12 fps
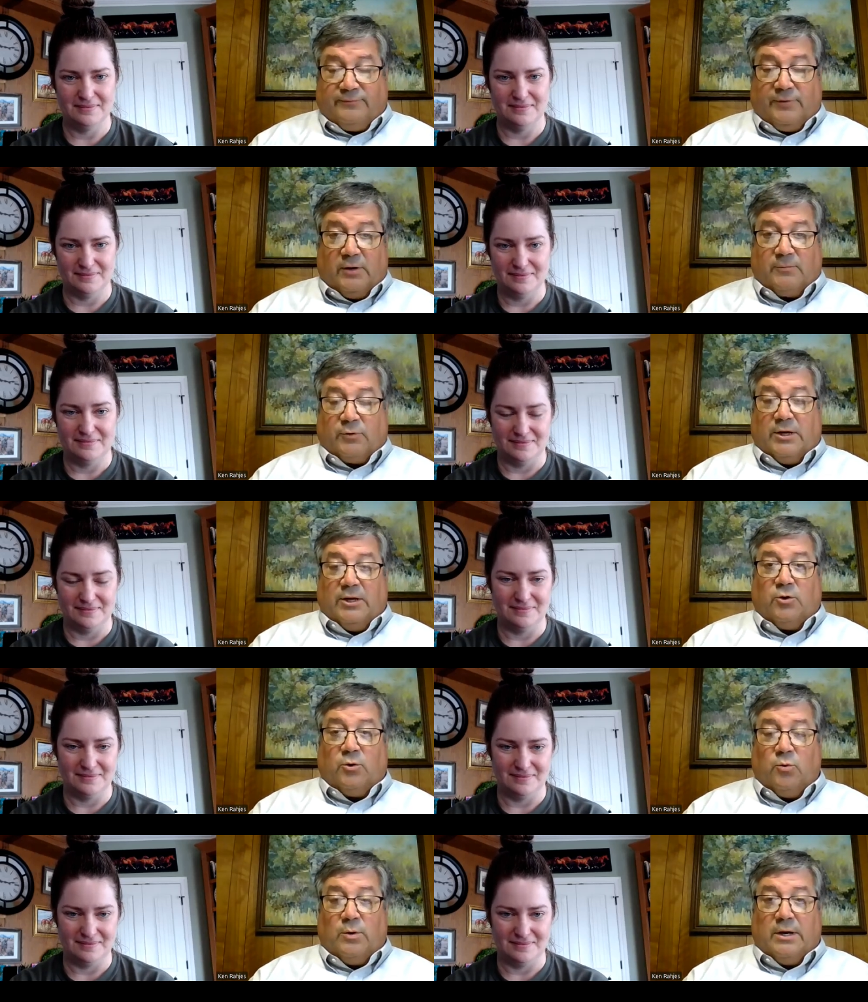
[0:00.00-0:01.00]
Speaker 1: farm
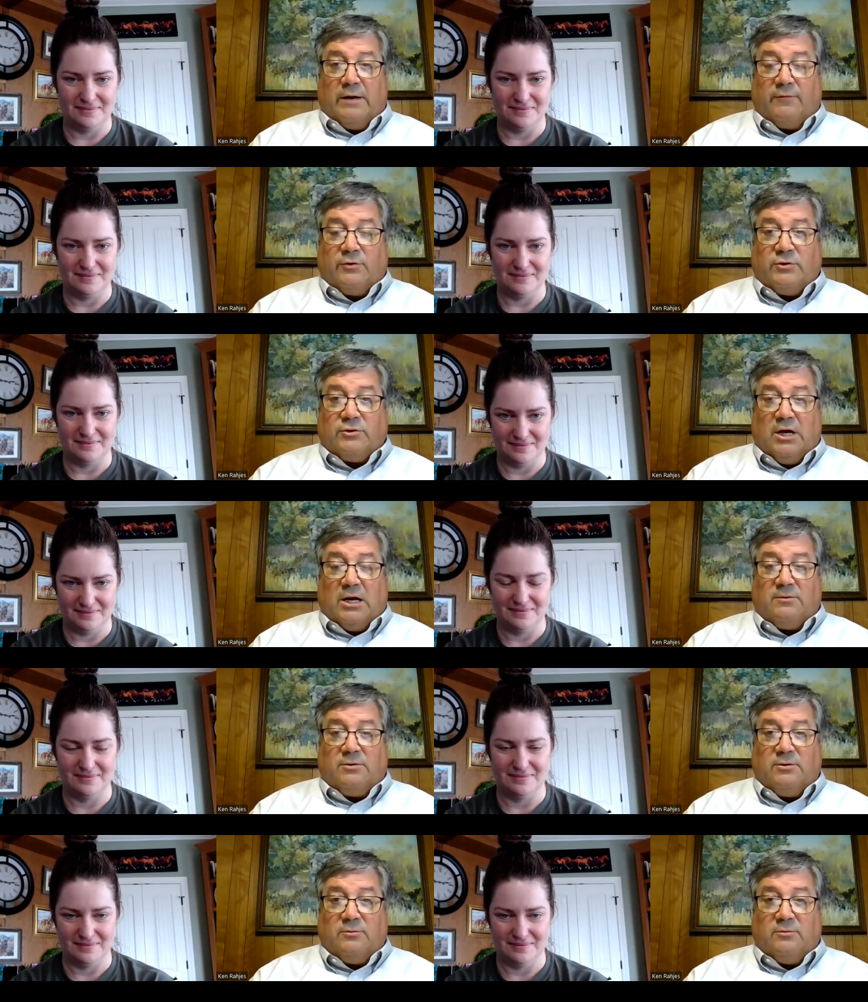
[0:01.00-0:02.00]
credit or whatever to
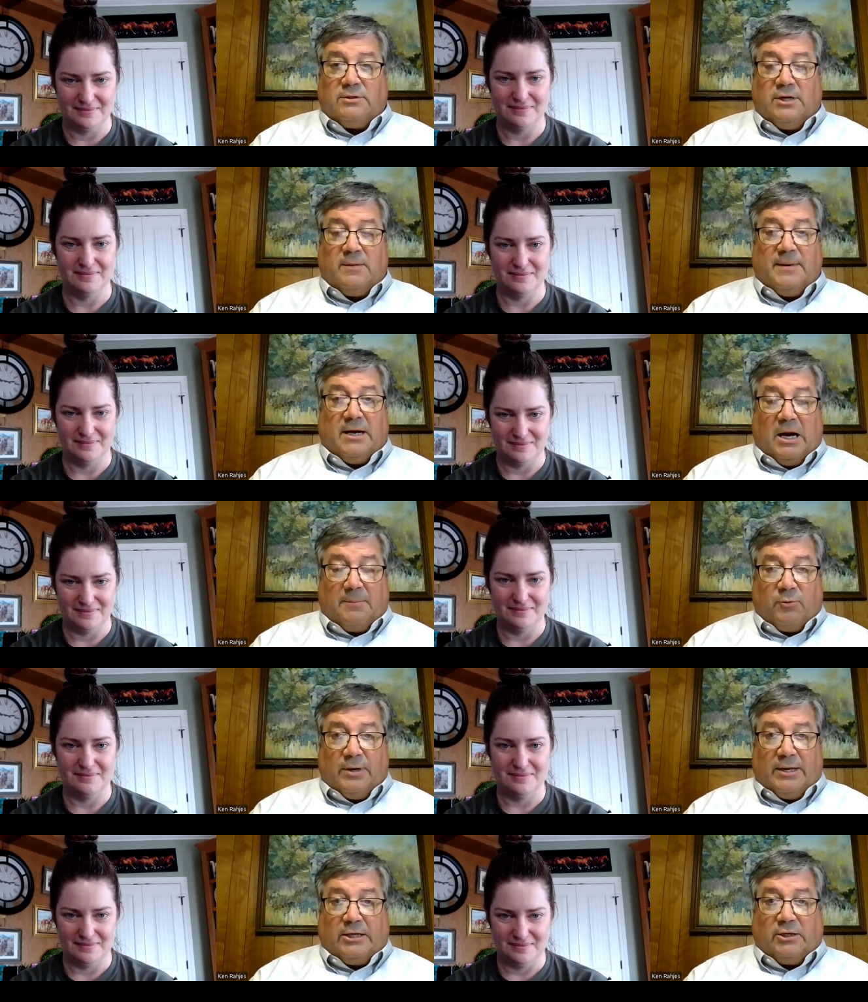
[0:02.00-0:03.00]
stop, to uh, talk about
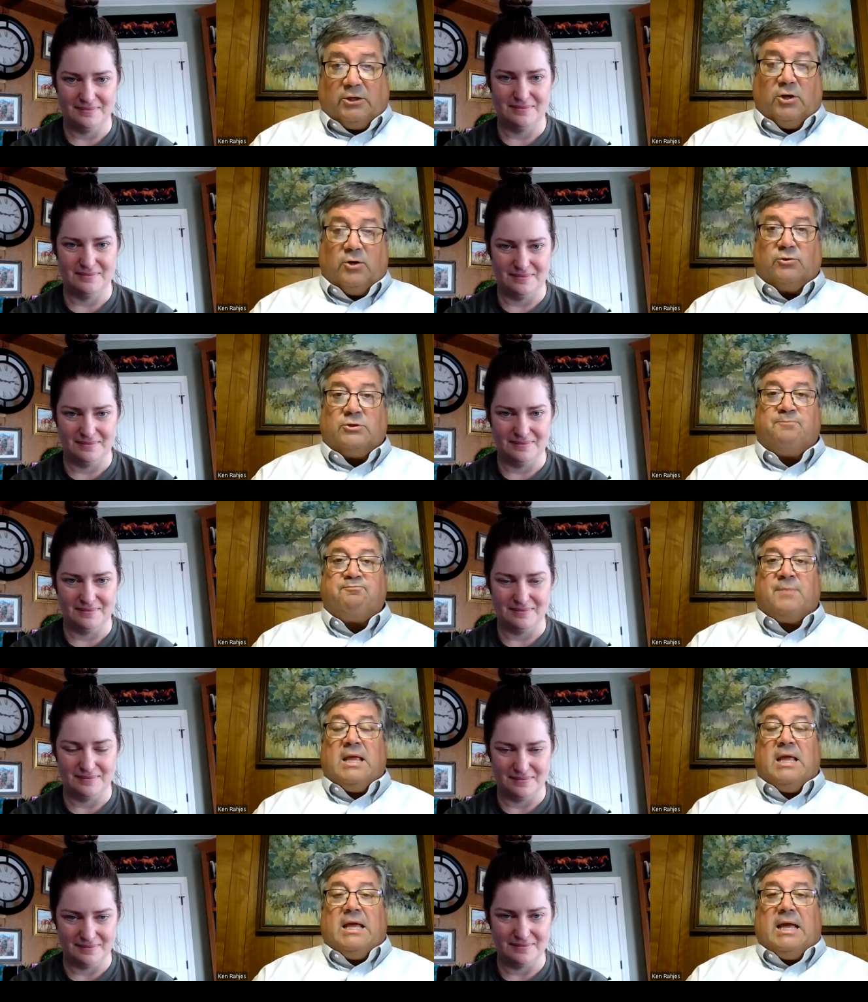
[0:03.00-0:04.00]
operating loans.
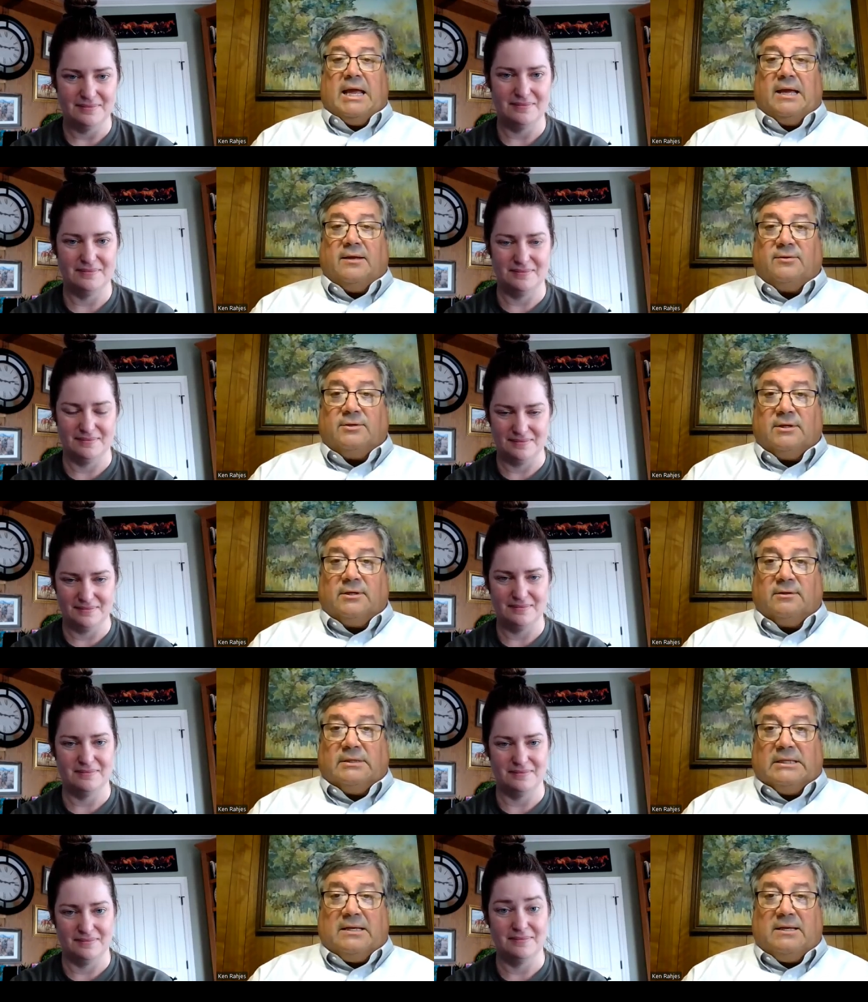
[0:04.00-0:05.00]
And
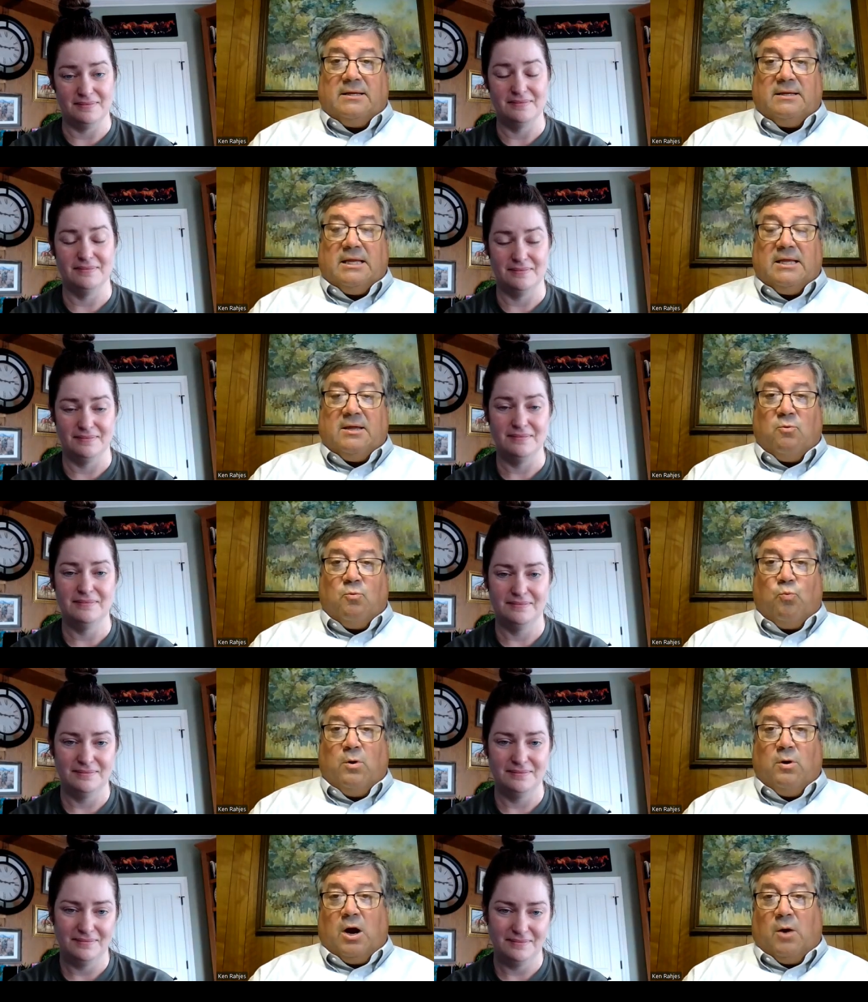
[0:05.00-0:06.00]
uh,
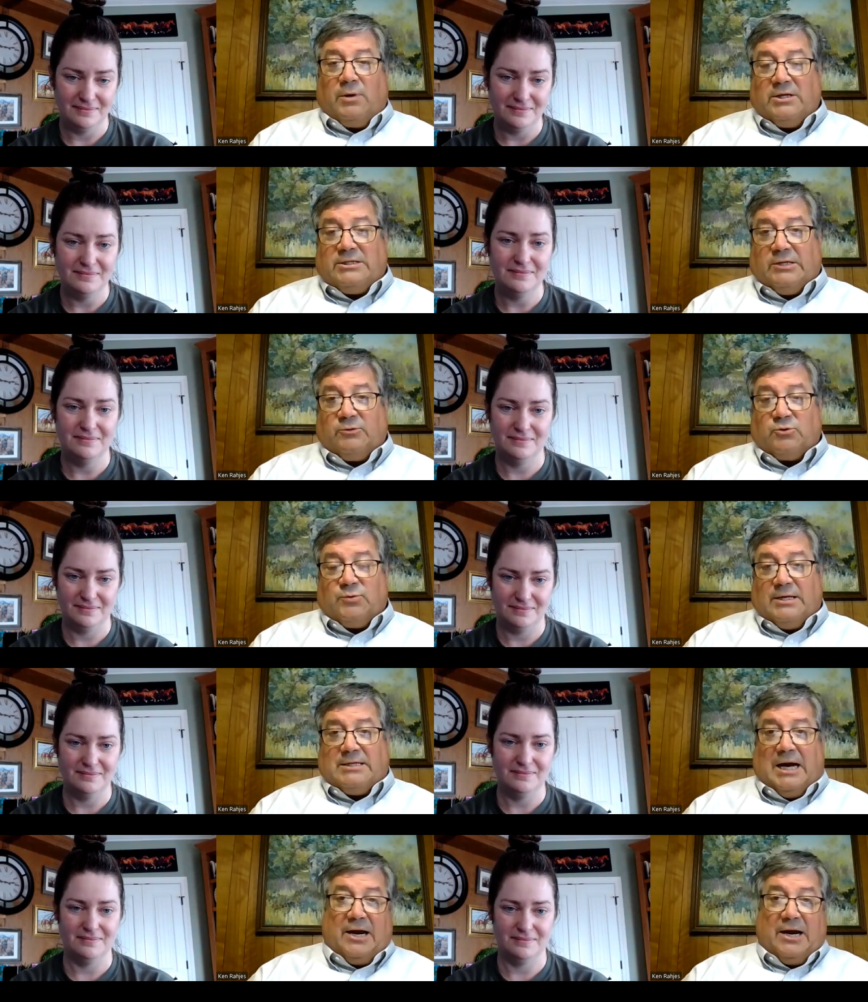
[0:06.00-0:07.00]
are we going to see interest
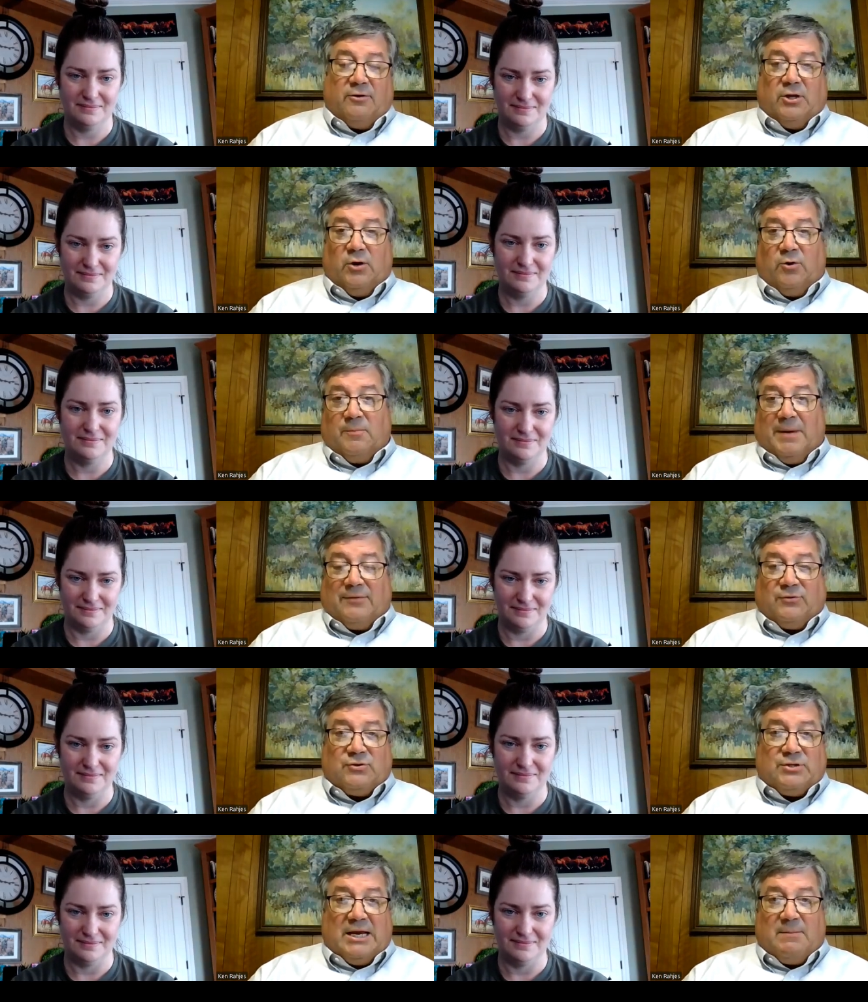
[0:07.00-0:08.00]
rates higher, lower, about
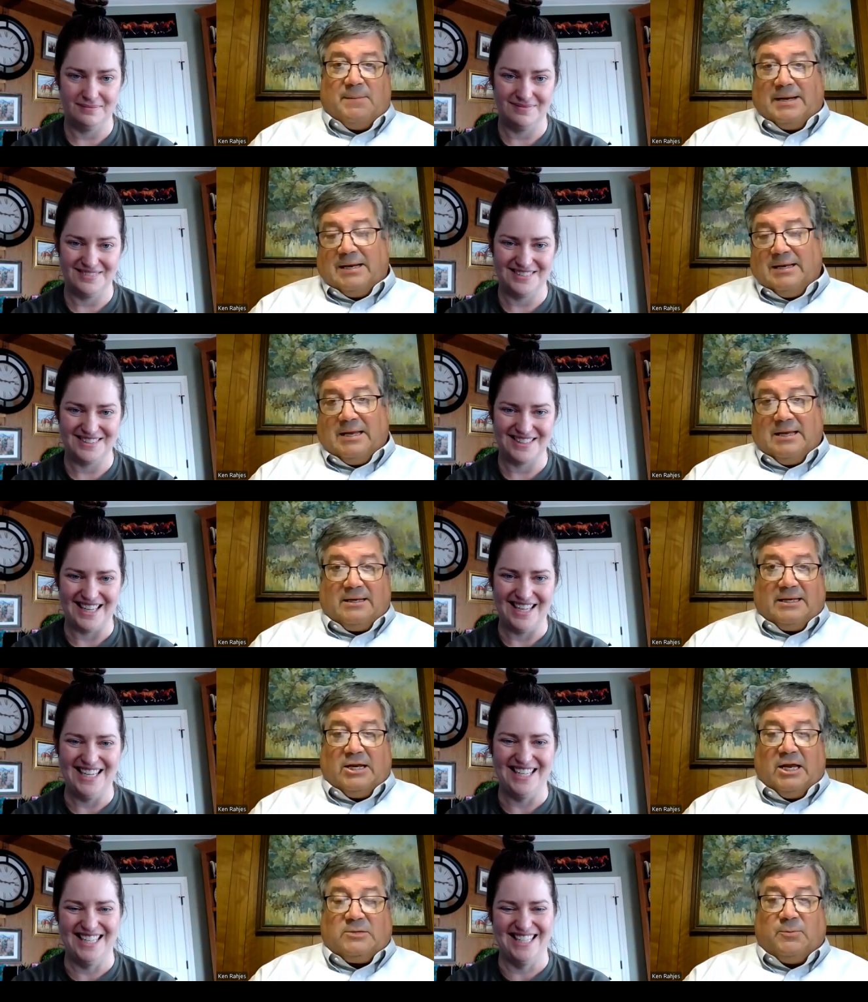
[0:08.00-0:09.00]
the same? I mean, I, I,
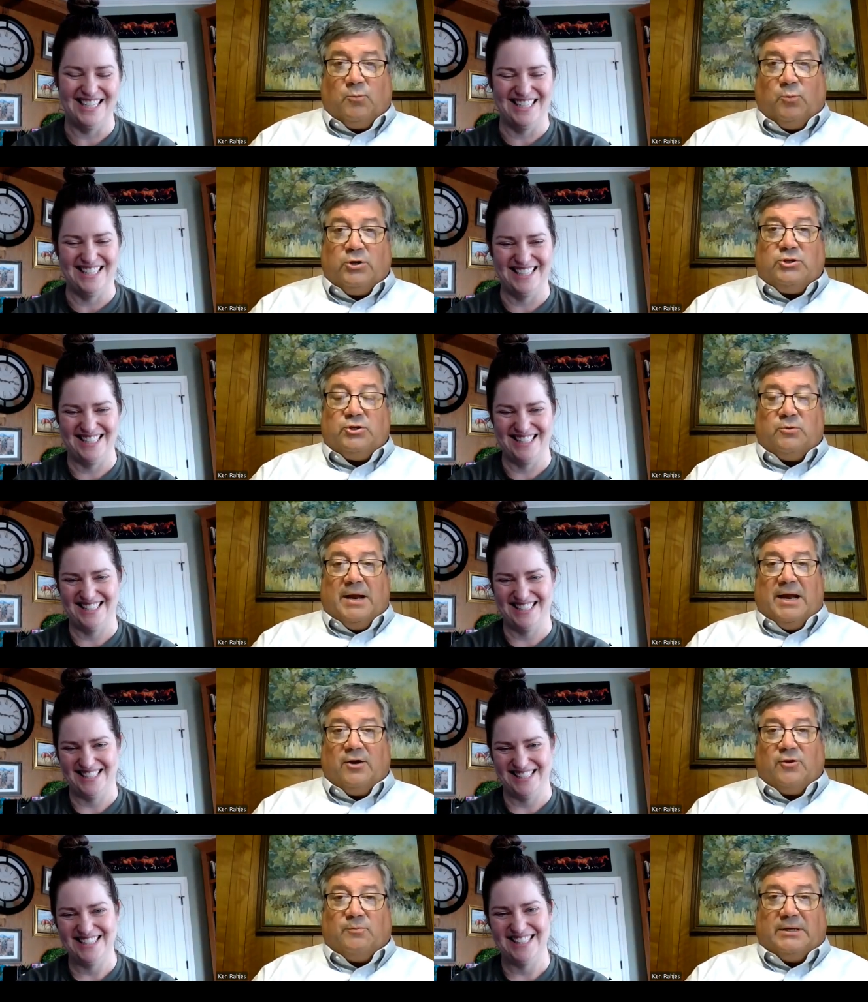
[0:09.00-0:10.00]
again, not to put words in your
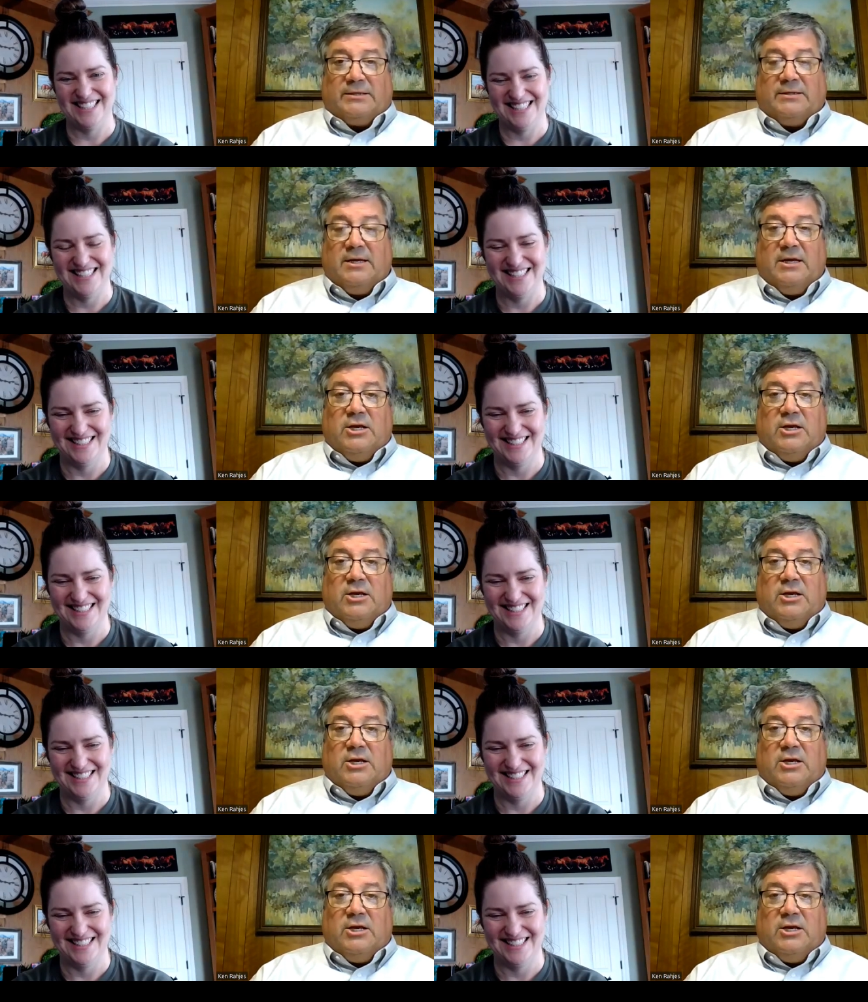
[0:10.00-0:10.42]
mouth, but